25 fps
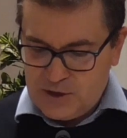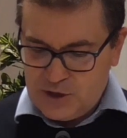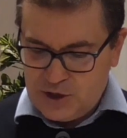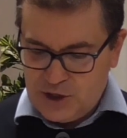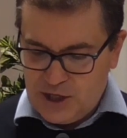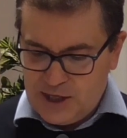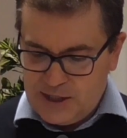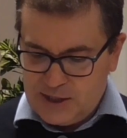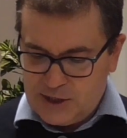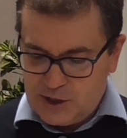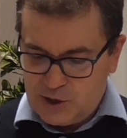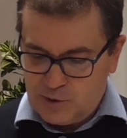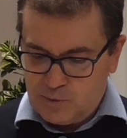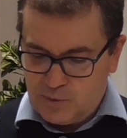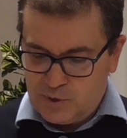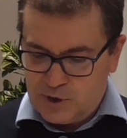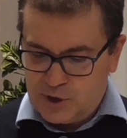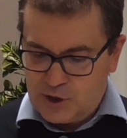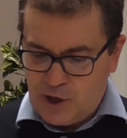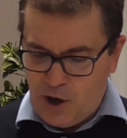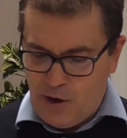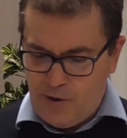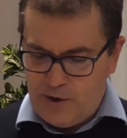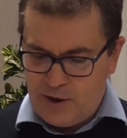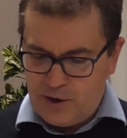Jesus
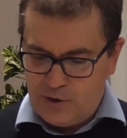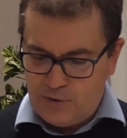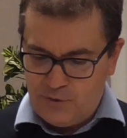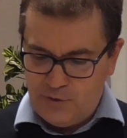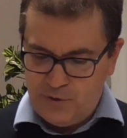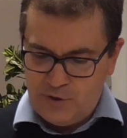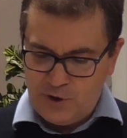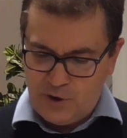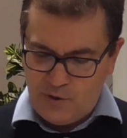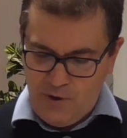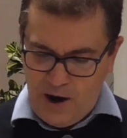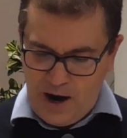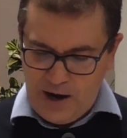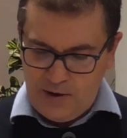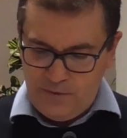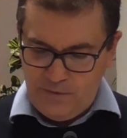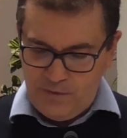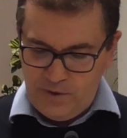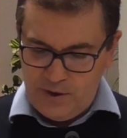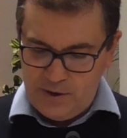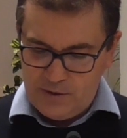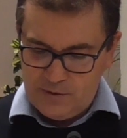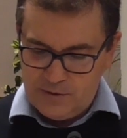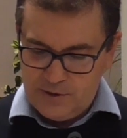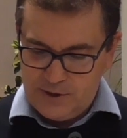was going through the grain
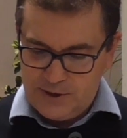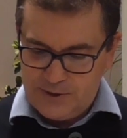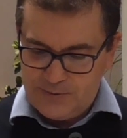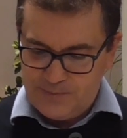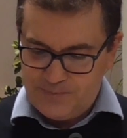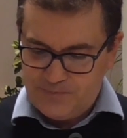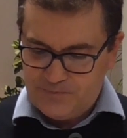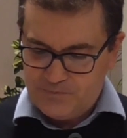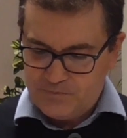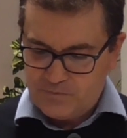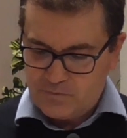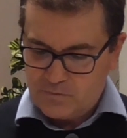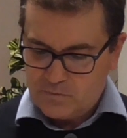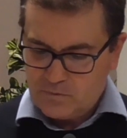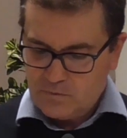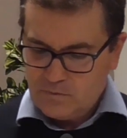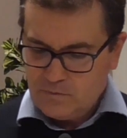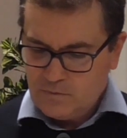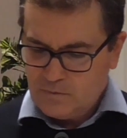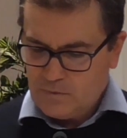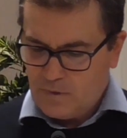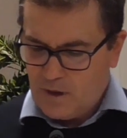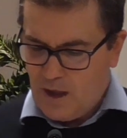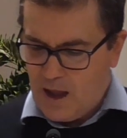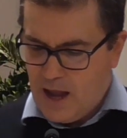fields,
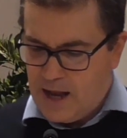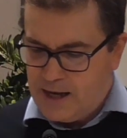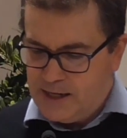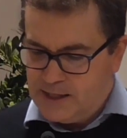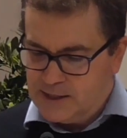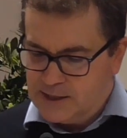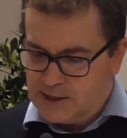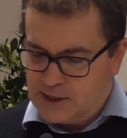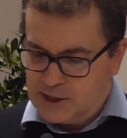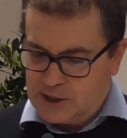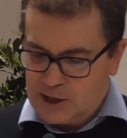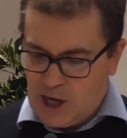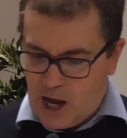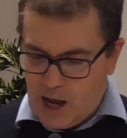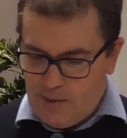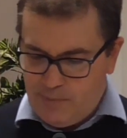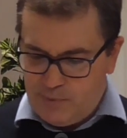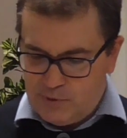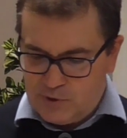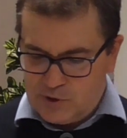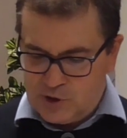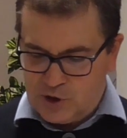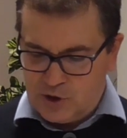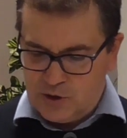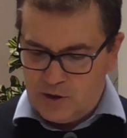and as
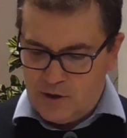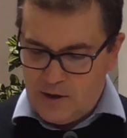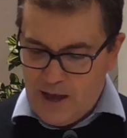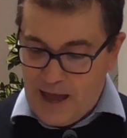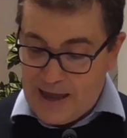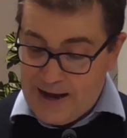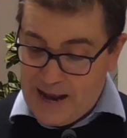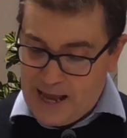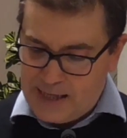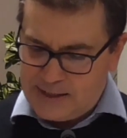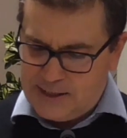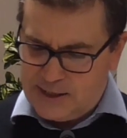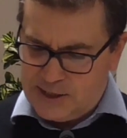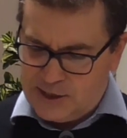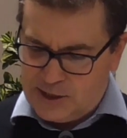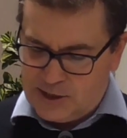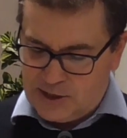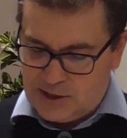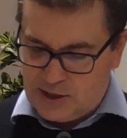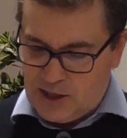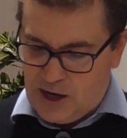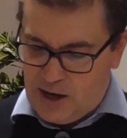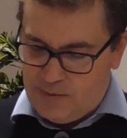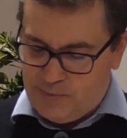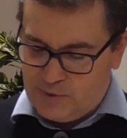his
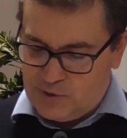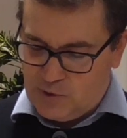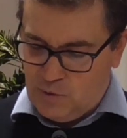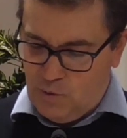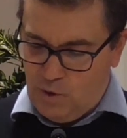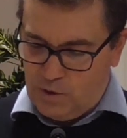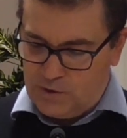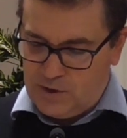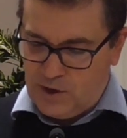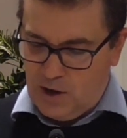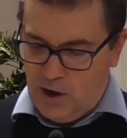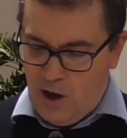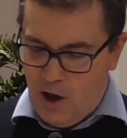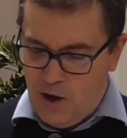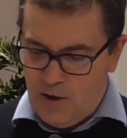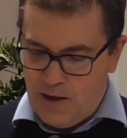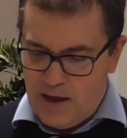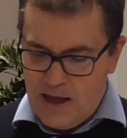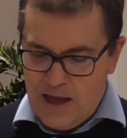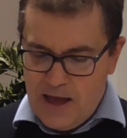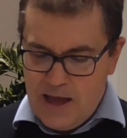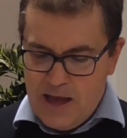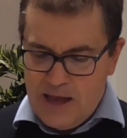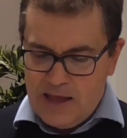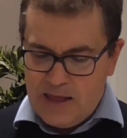disciples walked along,
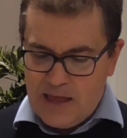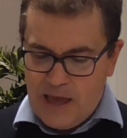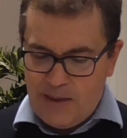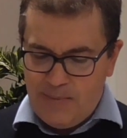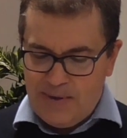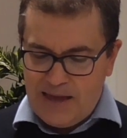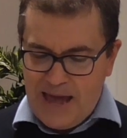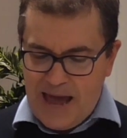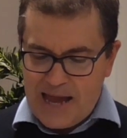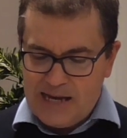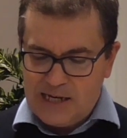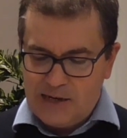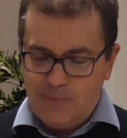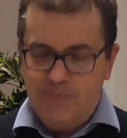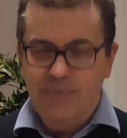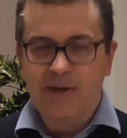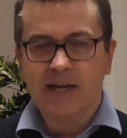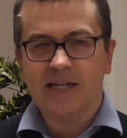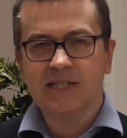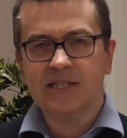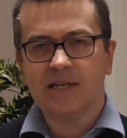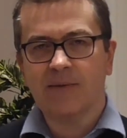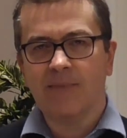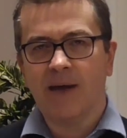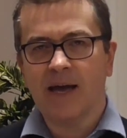they began to
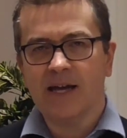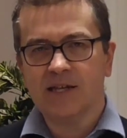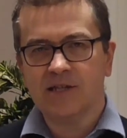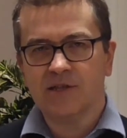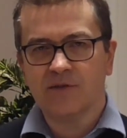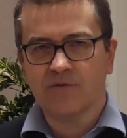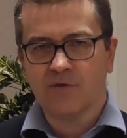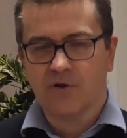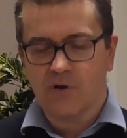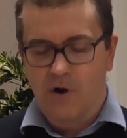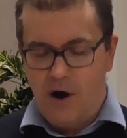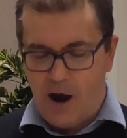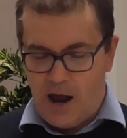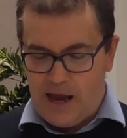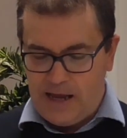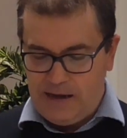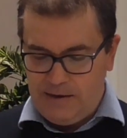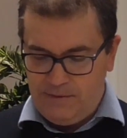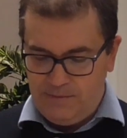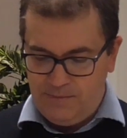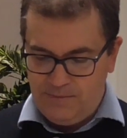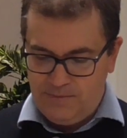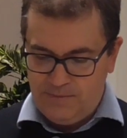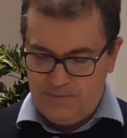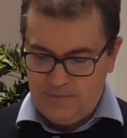pick some heads of
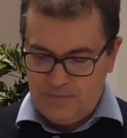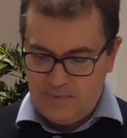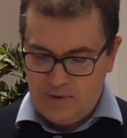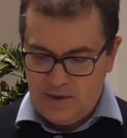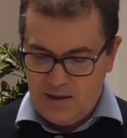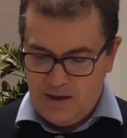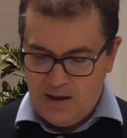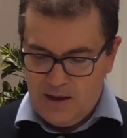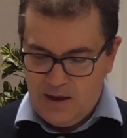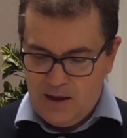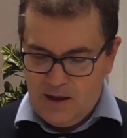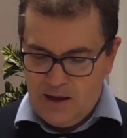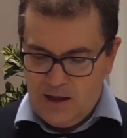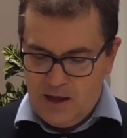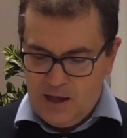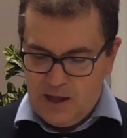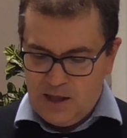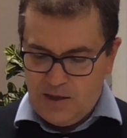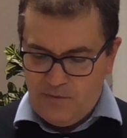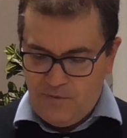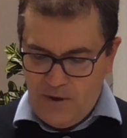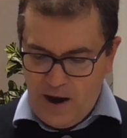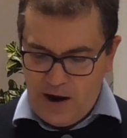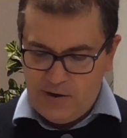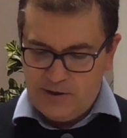grain.
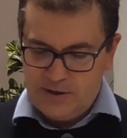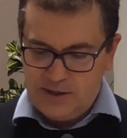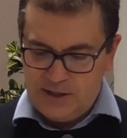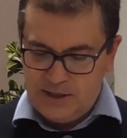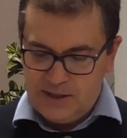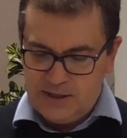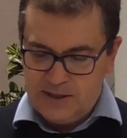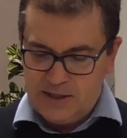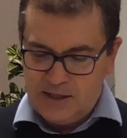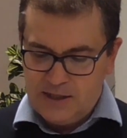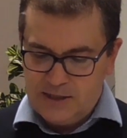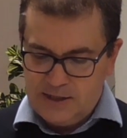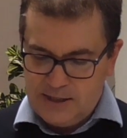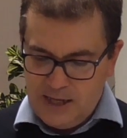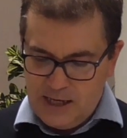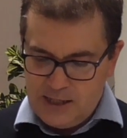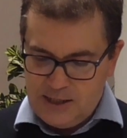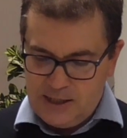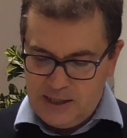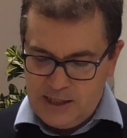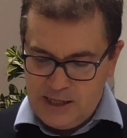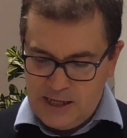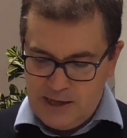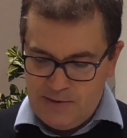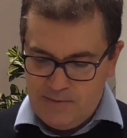The Pharisees
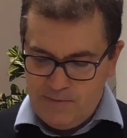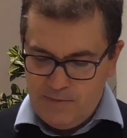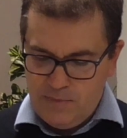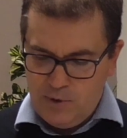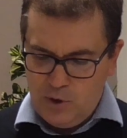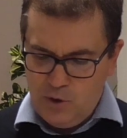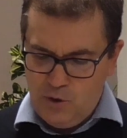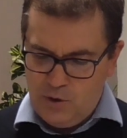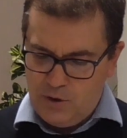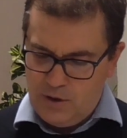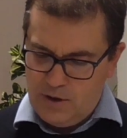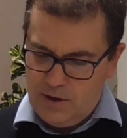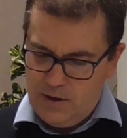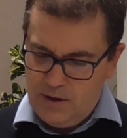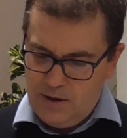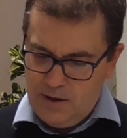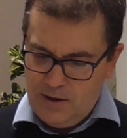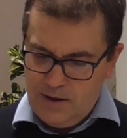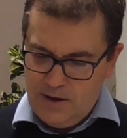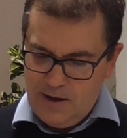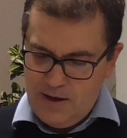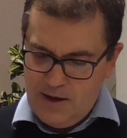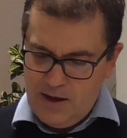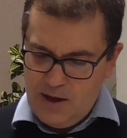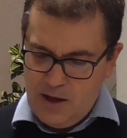said to him, "Look,
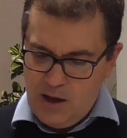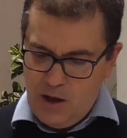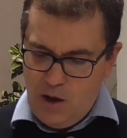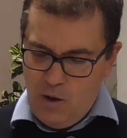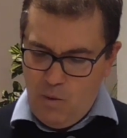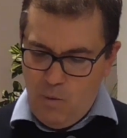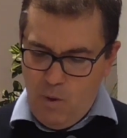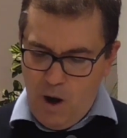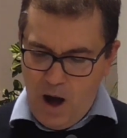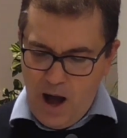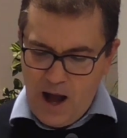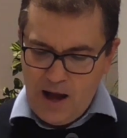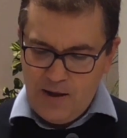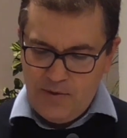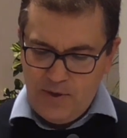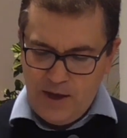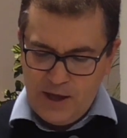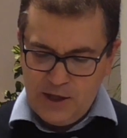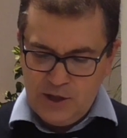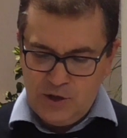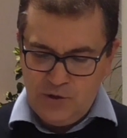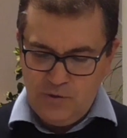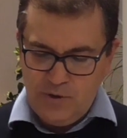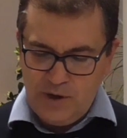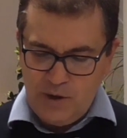why are
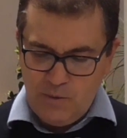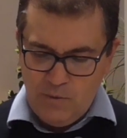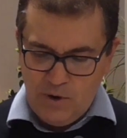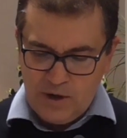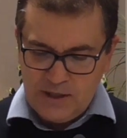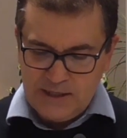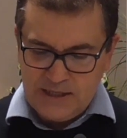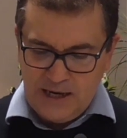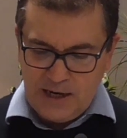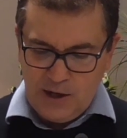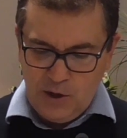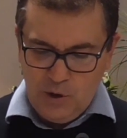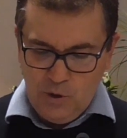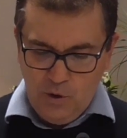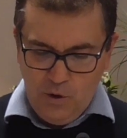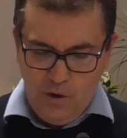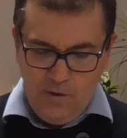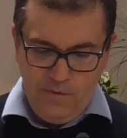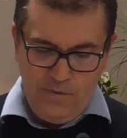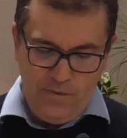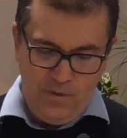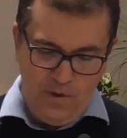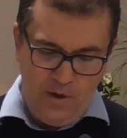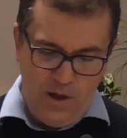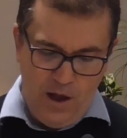they doing what is
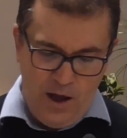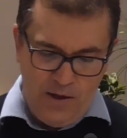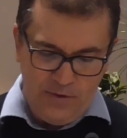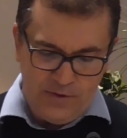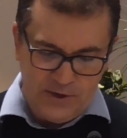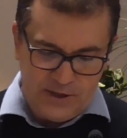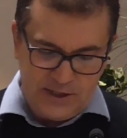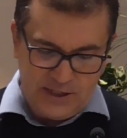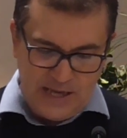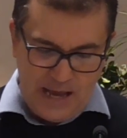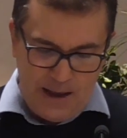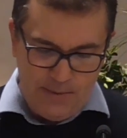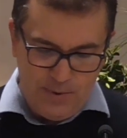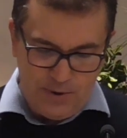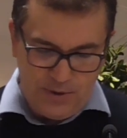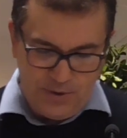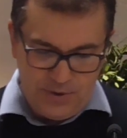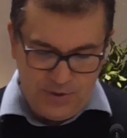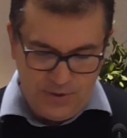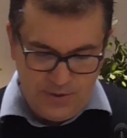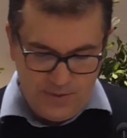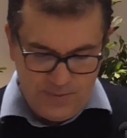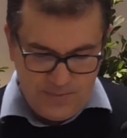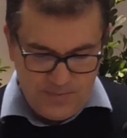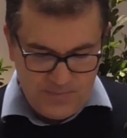unlawful on the
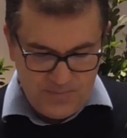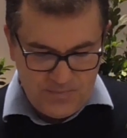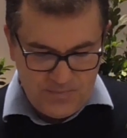Sabbath?"